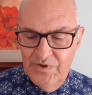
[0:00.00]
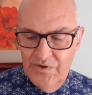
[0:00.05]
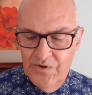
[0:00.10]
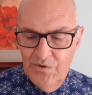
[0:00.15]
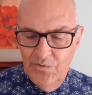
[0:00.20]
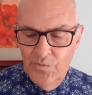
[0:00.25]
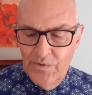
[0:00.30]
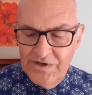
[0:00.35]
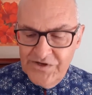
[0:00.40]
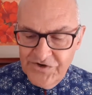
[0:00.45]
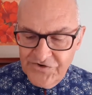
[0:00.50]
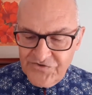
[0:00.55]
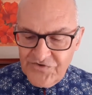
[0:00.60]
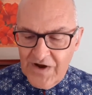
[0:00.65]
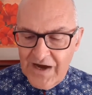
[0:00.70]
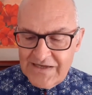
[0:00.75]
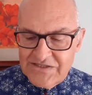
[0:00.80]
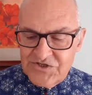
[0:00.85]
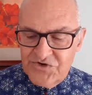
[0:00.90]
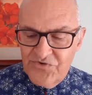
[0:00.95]
When you
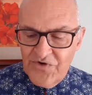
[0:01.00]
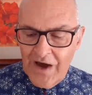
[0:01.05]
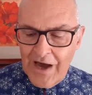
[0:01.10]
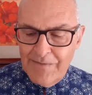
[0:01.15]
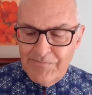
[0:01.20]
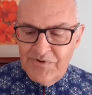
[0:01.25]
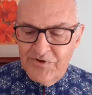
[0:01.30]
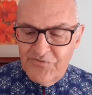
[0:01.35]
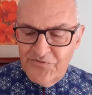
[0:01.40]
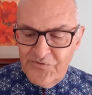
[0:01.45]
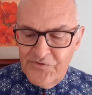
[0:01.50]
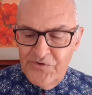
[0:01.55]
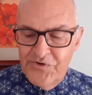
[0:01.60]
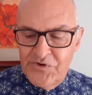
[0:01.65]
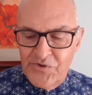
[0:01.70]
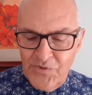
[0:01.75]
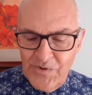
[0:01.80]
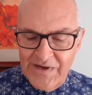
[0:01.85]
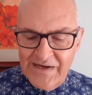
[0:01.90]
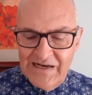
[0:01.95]
try to ripen fruit
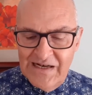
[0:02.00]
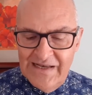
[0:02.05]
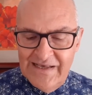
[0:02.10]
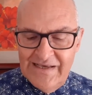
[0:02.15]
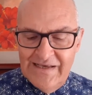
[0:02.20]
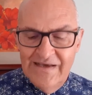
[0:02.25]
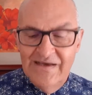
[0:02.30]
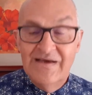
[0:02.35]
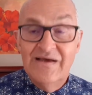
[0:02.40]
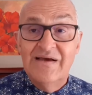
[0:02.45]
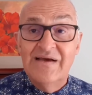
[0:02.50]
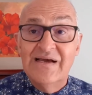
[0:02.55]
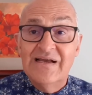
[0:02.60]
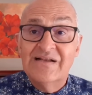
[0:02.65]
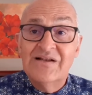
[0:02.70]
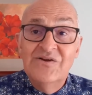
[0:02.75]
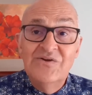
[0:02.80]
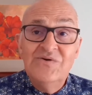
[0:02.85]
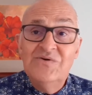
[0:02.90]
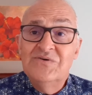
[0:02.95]
quickly, it
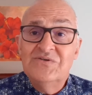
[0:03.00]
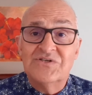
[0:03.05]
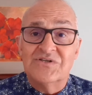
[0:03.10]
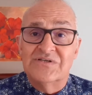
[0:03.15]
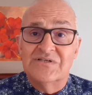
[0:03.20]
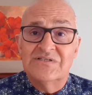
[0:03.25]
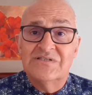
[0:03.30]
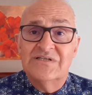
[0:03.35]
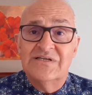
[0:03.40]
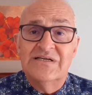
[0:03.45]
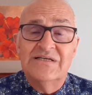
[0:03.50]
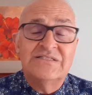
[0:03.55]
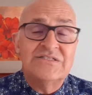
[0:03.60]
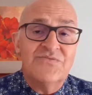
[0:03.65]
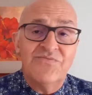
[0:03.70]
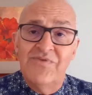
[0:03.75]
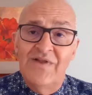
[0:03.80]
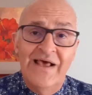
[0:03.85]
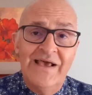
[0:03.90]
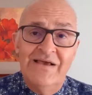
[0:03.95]
loses its
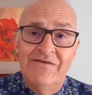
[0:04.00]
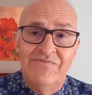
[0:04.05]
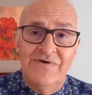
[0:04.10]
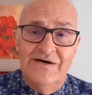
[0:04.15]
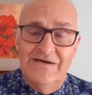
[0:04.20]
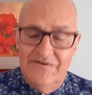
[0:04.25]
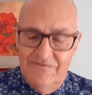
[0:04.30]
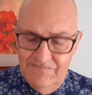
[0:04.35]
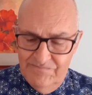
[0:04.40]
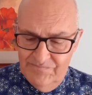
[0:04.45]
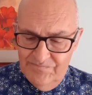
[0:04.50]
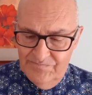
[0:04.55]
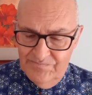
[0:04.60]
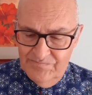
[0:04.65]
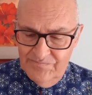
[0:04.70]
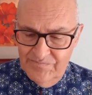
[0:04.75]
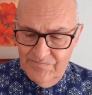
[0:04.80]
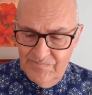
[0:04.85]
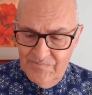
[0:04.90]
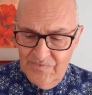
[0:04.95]
flavor."
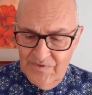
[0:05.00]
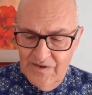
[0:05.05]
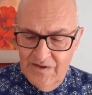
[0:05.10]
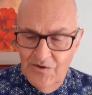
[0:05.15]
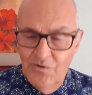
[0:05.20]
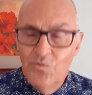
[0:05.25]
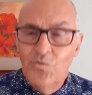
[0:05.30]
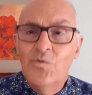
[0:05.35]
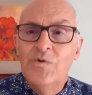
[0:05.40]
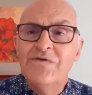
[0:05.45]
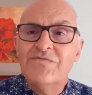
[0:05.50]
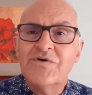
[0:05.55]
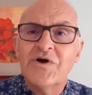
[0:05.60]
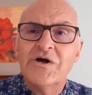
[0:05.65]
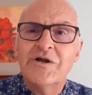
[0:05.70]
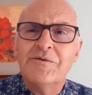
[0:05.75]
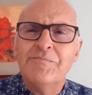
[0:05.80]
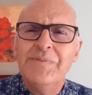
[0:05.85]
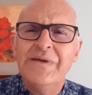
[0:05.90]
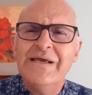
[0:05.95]
We've got
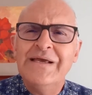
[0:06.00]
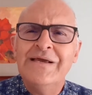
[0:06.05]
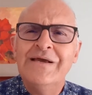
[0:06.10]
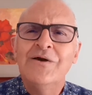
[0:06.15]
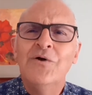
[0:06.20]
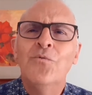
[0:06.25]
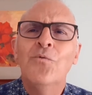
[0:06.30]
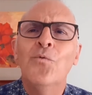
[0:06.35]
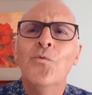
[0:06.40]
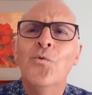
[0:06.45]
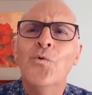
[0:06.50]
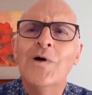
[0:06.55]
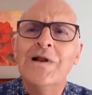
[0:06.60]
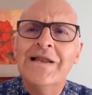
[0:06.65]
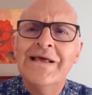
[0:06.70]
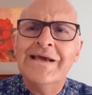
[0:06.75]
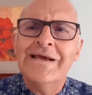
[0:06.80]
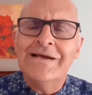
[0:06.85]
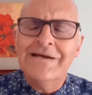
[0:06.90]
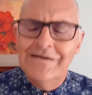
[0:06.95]
to be
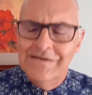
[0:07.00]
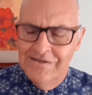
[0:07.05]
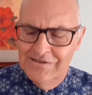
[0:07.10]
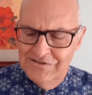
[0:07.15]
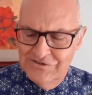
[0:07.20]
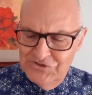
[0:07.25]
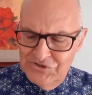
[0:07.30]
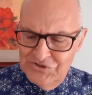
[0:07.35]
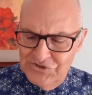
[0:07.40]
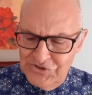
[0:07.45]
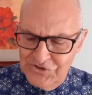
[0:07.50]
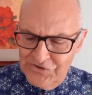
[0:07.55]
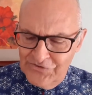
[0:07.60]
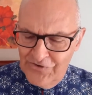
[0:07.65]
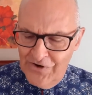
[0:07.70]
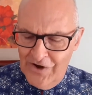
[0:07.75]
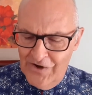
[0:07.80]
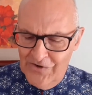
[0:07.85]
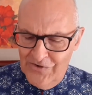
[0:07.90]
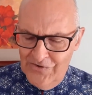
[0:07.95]
willing to
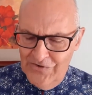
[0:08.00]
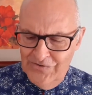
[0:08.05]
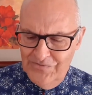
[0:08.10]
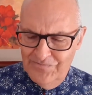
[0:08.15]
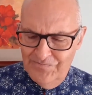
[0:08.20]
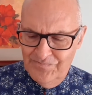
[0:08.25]
grow.